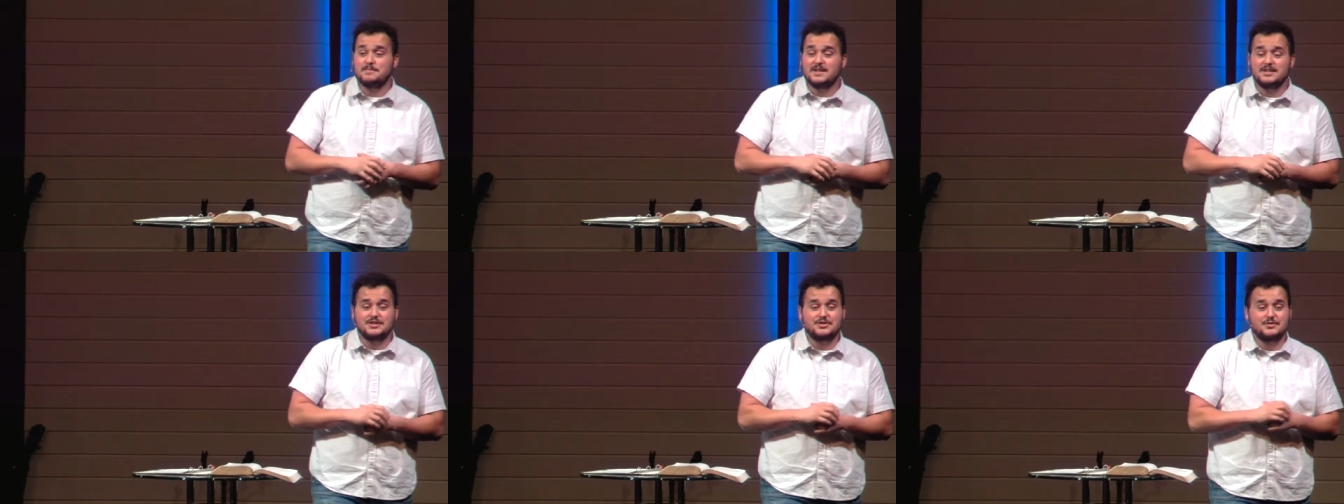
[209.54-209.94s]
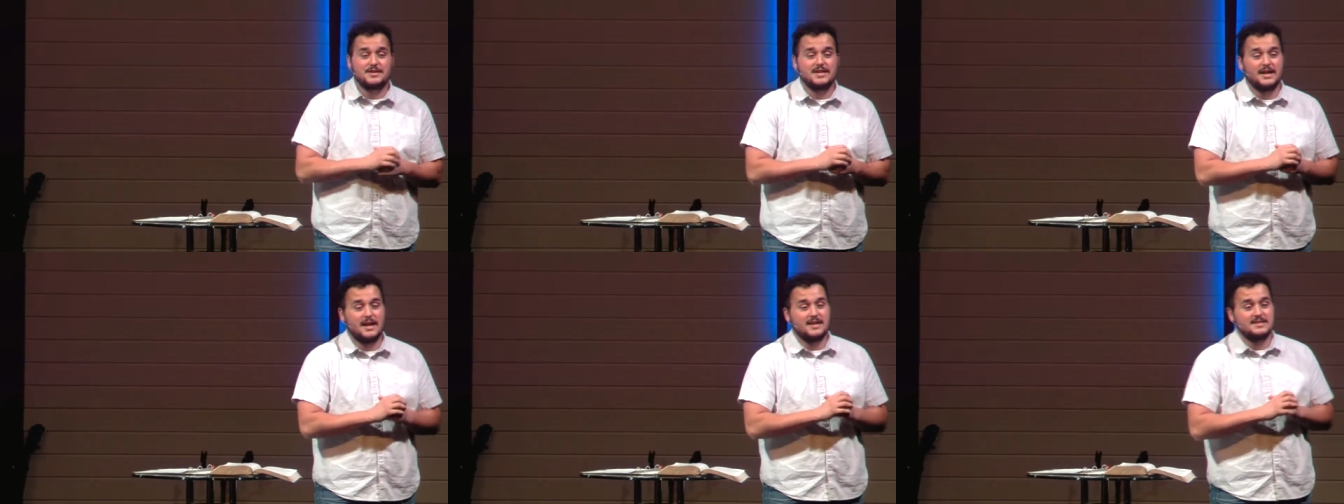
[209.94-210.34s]

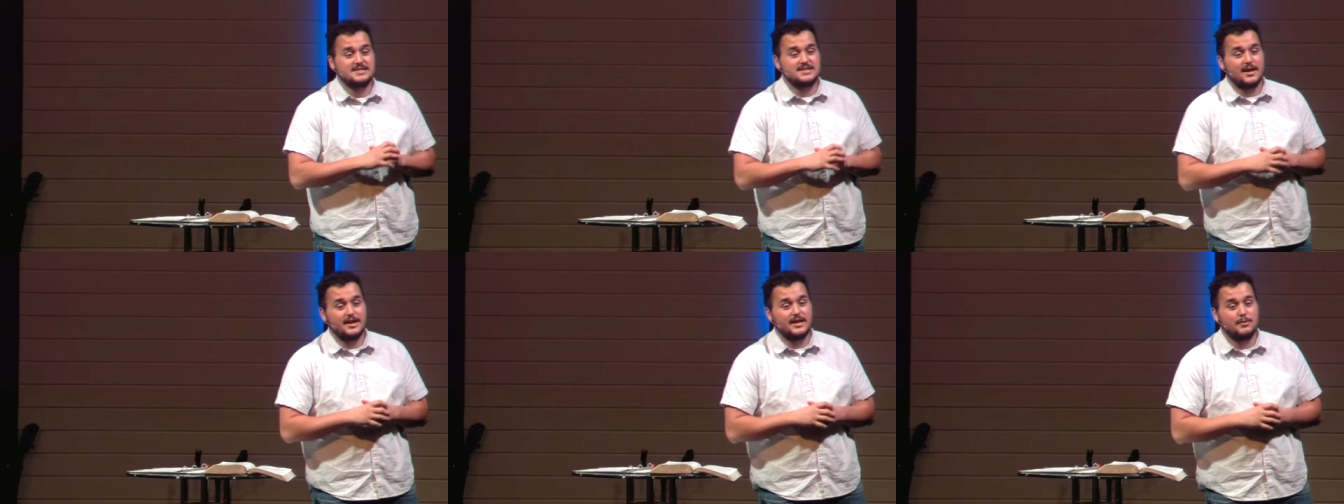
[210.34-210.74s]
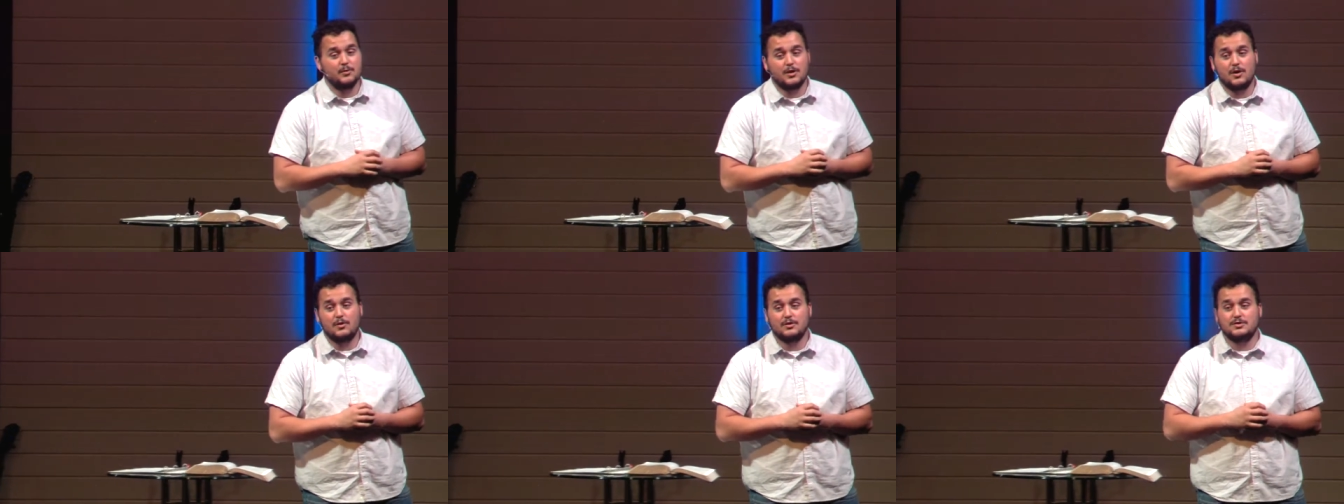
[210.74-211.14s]
ministry uh, study,
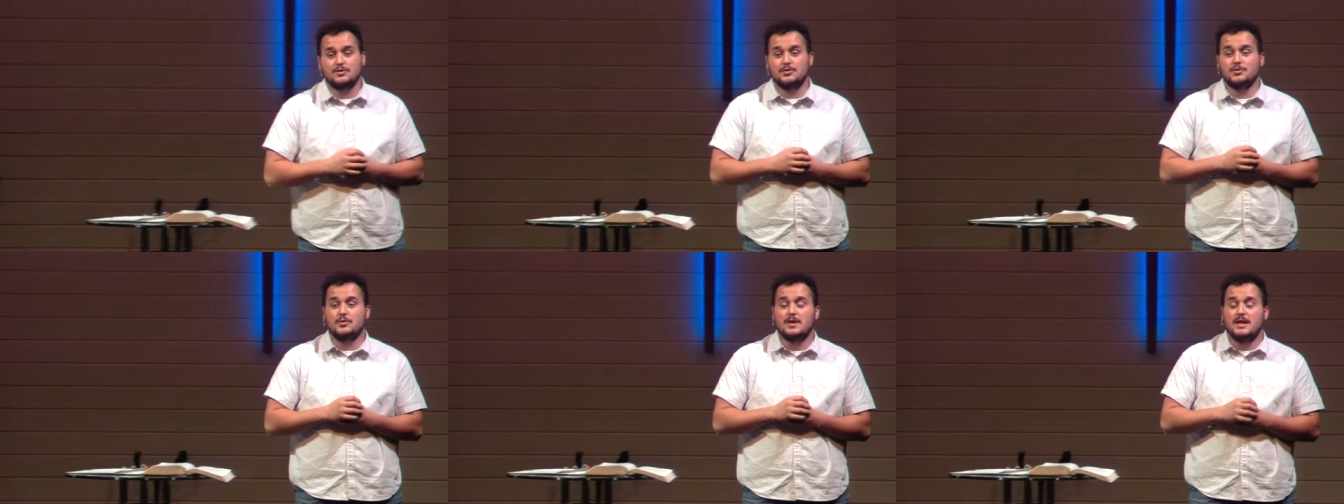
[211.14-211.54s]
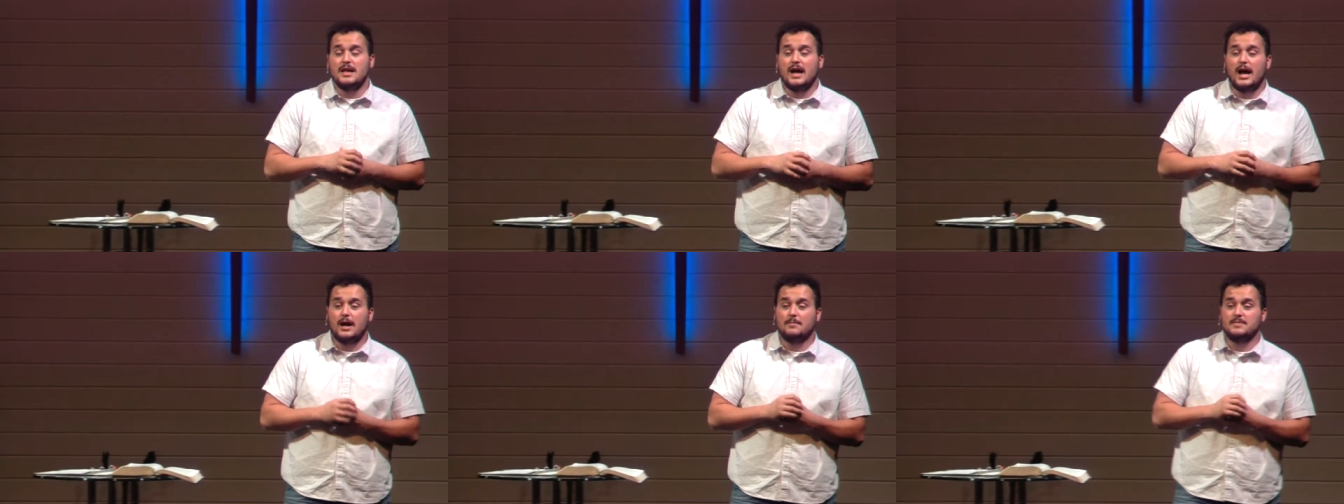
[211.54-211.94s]
we're going through
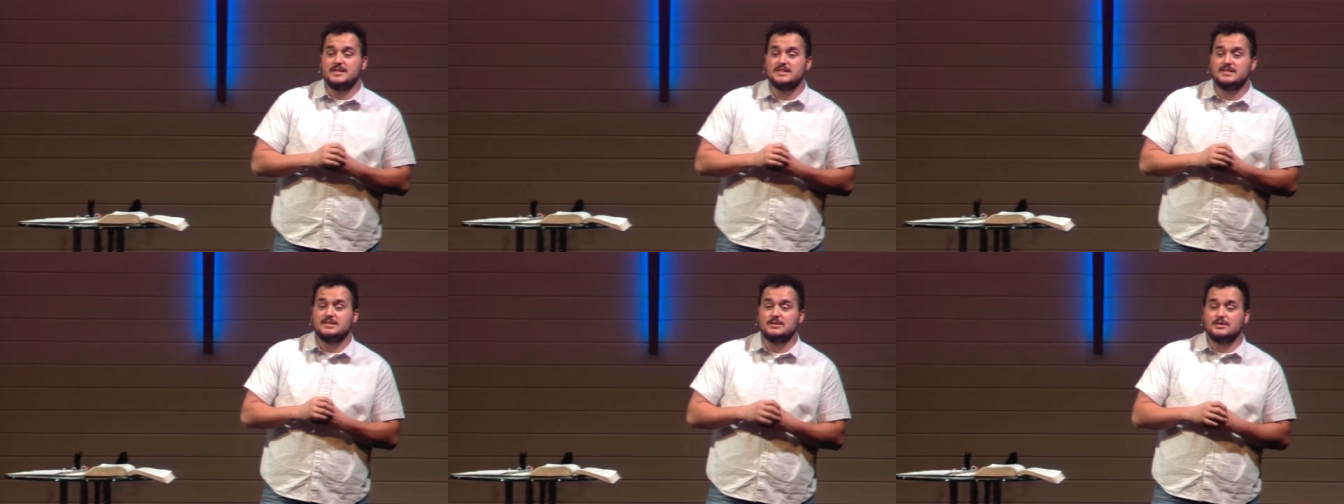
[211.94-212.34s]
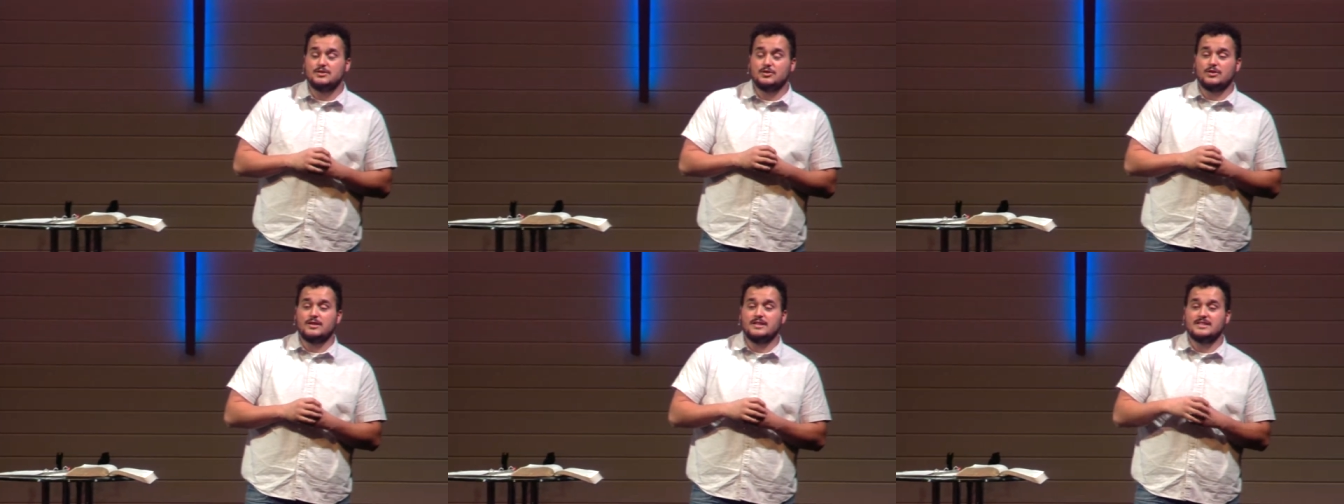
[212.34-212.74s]
um, this,
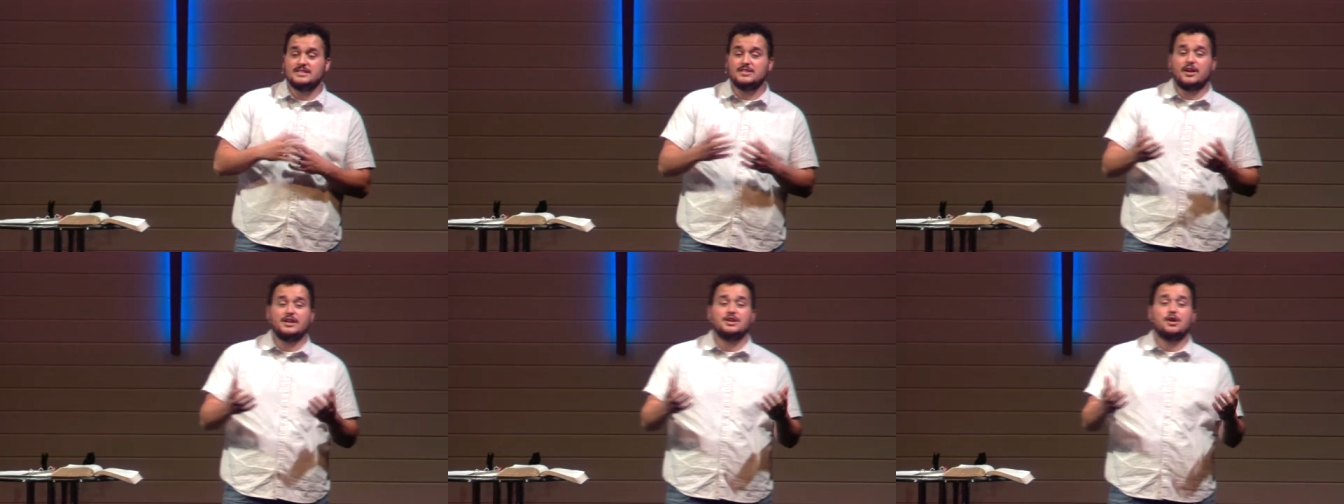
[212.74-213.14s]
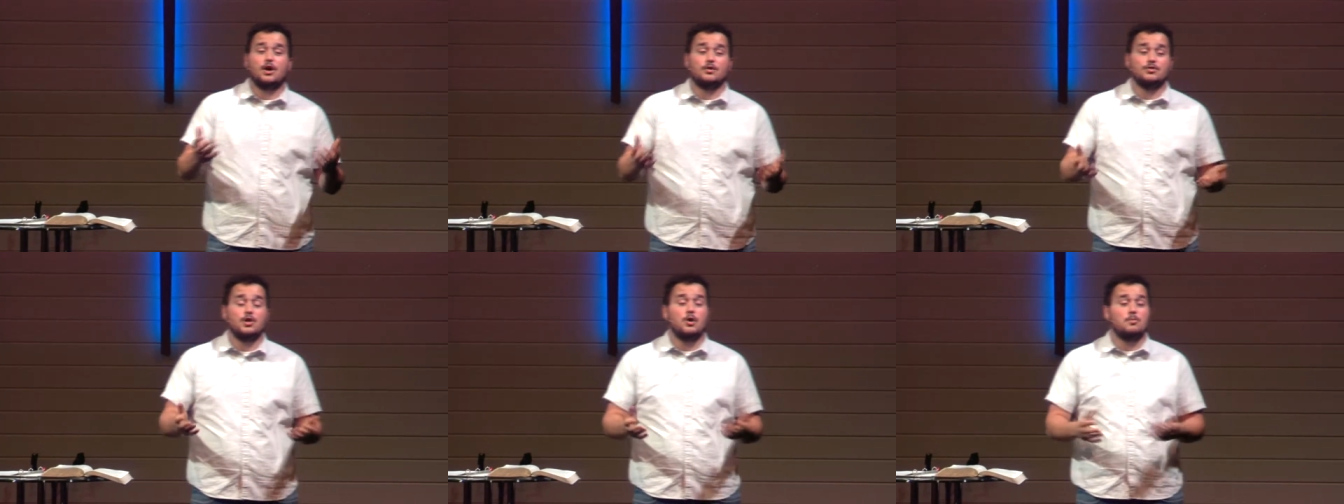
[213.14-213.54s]
this study
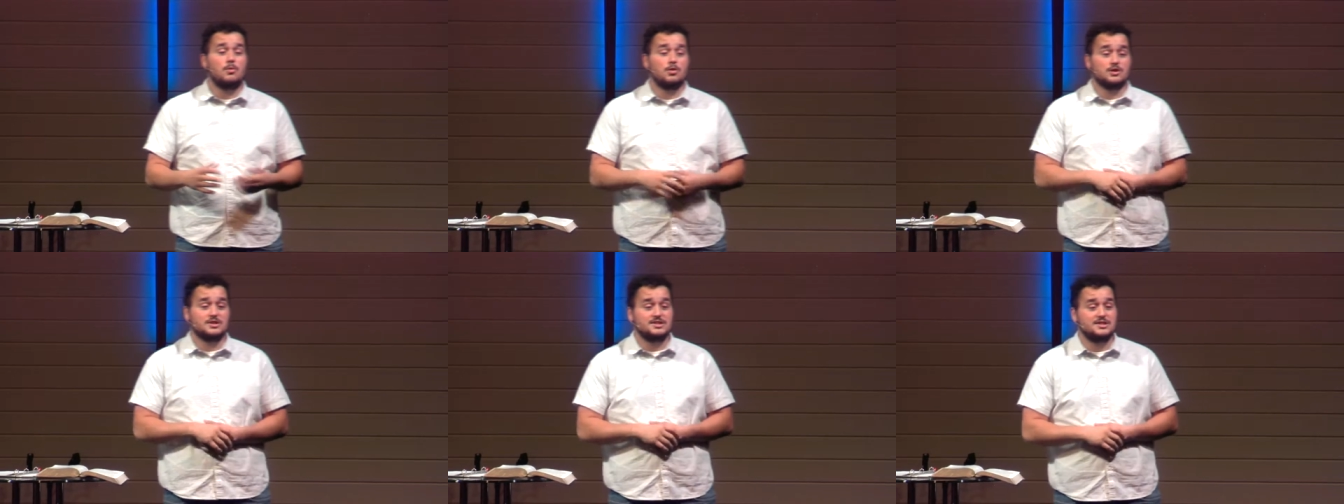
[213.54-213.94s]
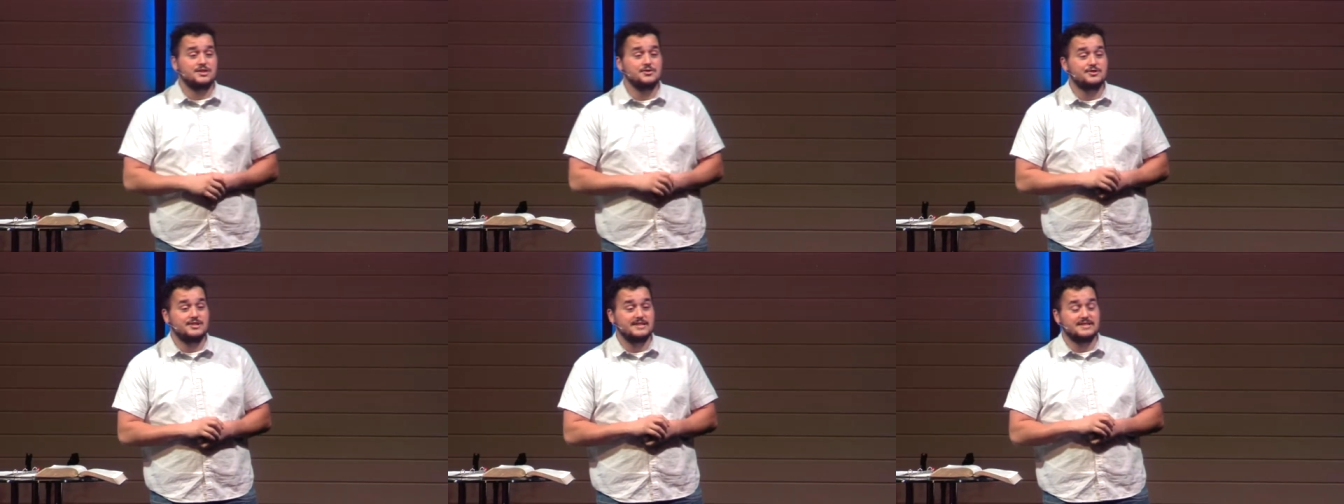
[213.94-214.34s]
called No More
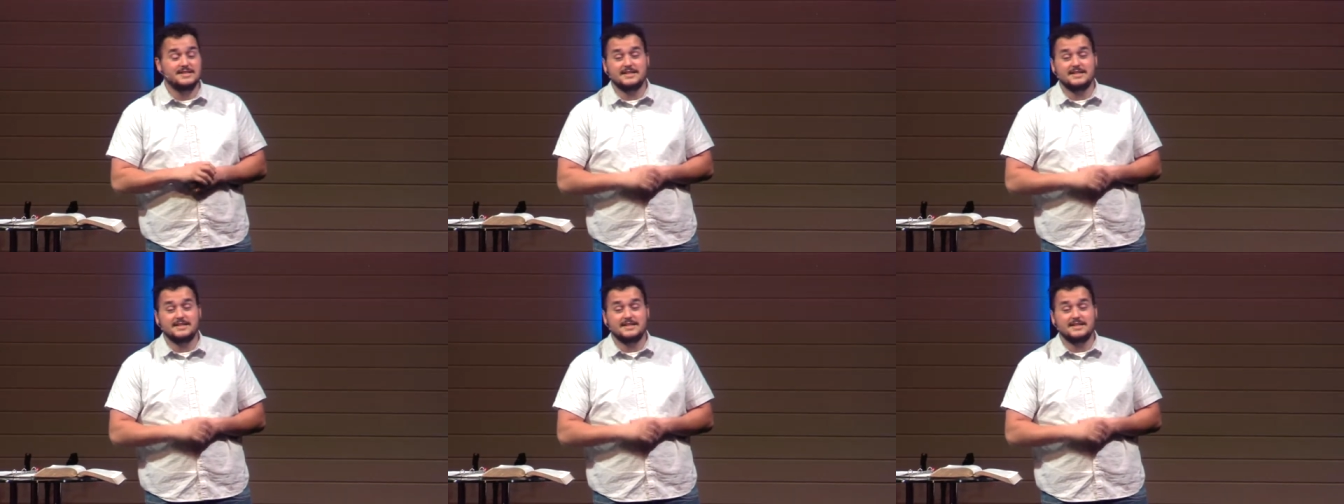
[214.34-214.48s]
Excuses.